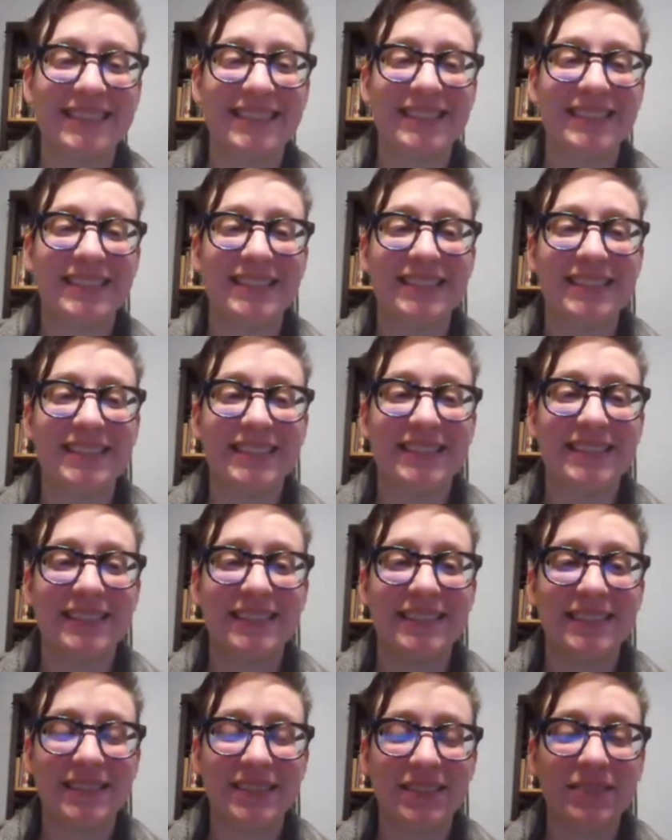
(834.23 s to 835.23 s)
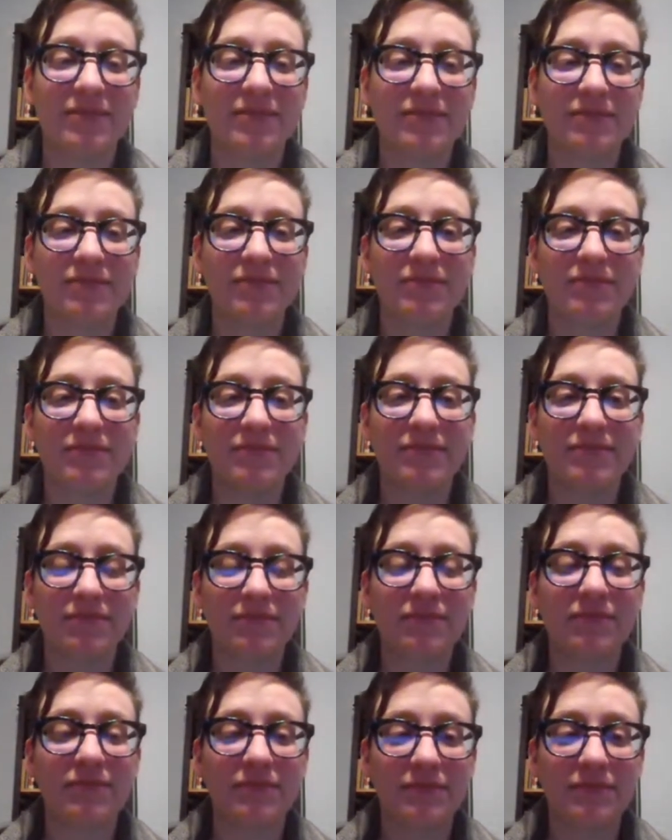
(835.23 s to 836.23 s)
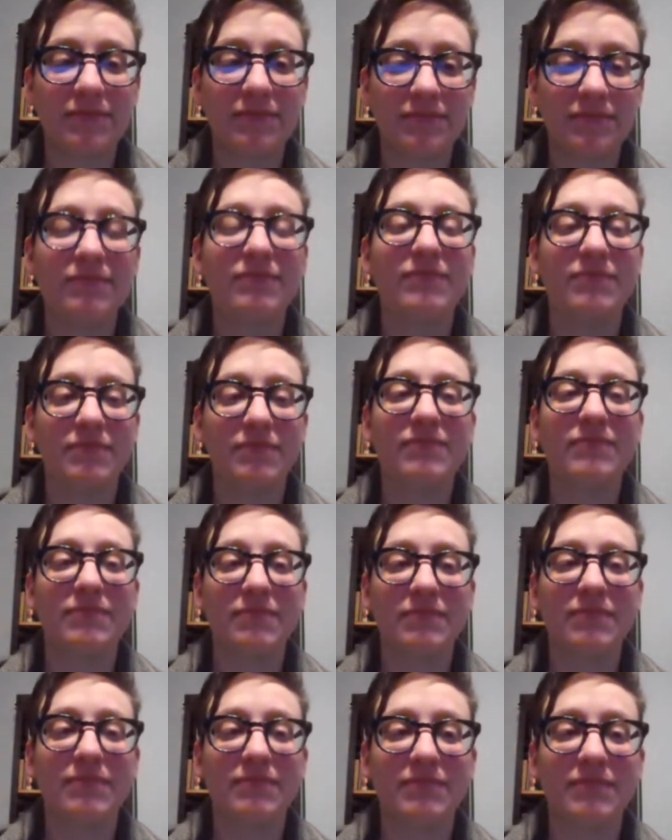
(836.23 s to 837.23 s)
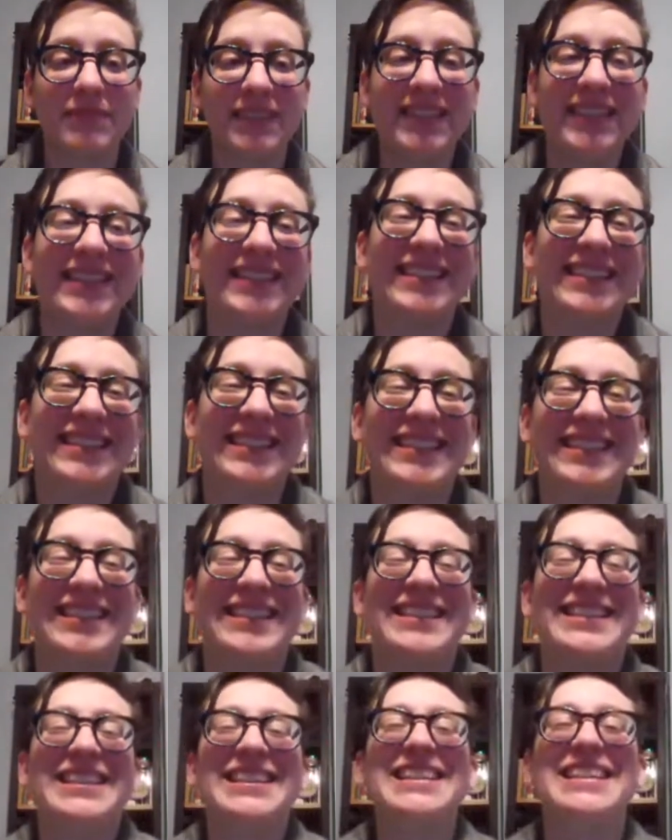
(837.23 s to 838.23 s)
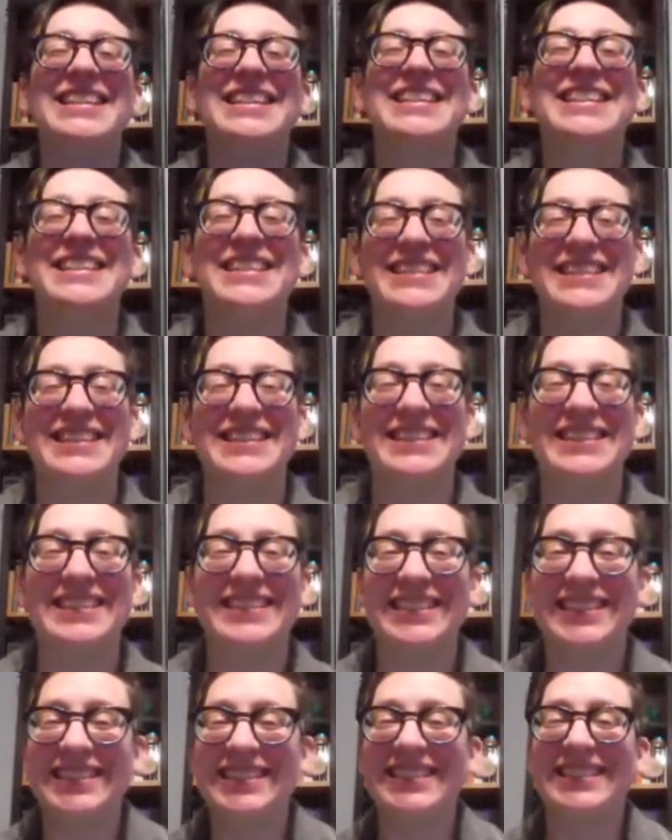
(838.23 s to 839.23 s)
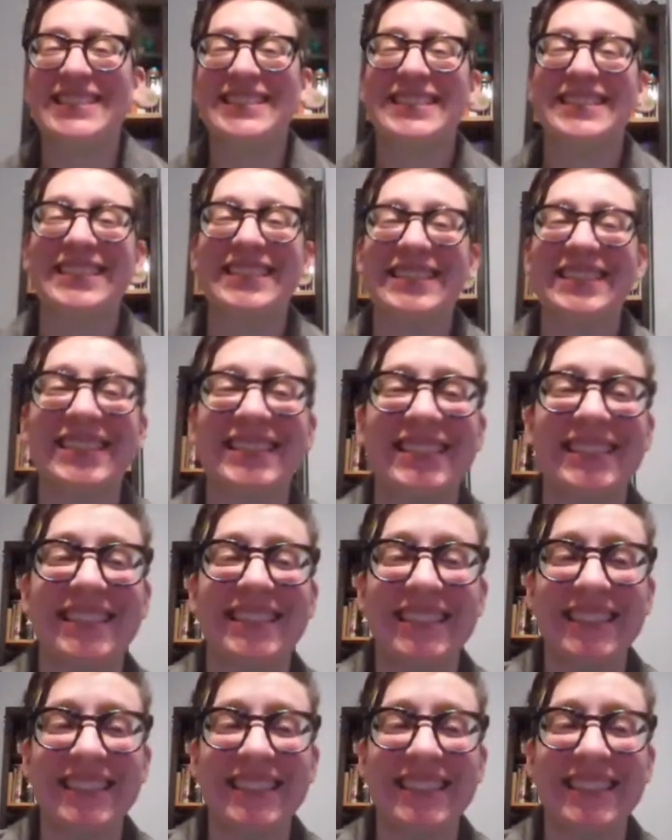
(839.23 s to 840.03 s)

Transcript: (silent)